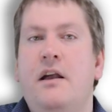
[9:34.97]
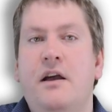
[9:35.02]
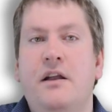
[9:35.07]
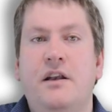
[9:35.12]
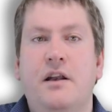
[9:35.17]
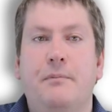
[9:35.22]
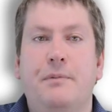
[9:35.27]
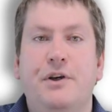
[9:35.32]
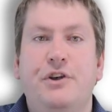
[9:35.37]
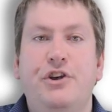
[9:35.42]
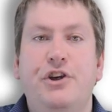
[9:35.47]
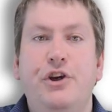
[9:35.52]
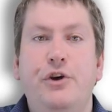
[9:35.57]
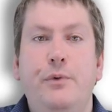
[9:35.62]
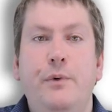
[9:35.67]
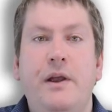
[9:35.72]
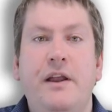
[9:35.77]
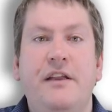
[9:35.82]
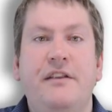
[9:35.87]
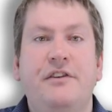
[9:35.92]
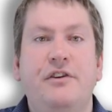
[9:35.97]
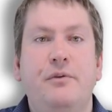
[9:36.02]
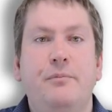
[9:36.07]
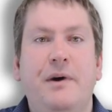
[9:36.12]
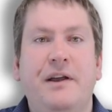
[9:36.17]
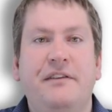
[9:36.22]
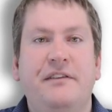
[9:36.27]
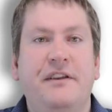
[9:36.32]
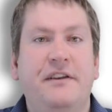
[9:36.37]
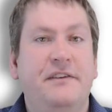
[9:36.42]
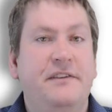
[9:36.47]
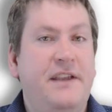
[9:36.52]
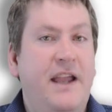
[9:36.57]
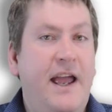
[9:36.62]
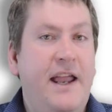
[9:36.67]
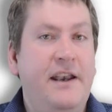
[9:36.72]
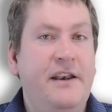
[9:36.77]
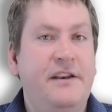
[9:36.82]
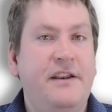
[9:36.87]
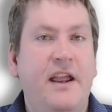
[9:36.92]
Number 2 is you must
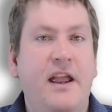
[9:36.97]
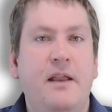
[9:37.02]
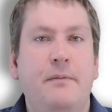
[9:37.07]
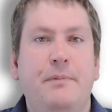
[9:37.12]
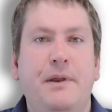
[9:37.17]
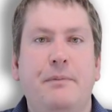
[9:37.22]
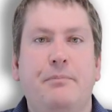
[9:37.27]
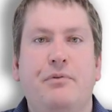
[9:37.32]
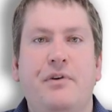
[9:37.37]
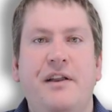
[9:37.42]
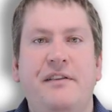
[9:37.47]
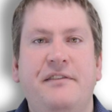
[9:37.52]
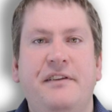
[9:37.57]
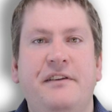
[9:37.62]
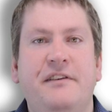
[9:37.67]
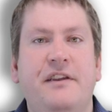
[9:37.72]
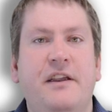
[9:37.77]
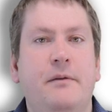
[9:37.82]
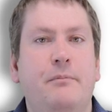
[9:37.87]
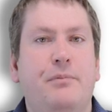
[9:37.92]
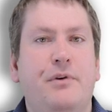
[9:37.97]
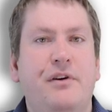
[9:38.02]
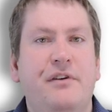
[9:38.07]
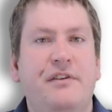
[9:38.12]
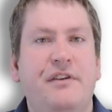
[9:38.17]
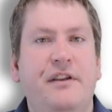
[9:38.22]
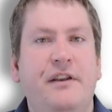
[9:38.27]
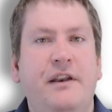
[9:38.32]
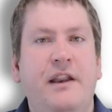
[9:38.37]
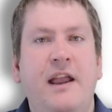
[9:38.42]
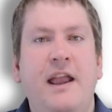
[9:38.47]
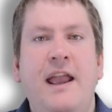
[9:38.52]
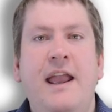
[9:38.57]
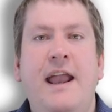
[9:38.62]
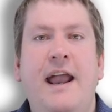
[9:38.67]
attend and be present in person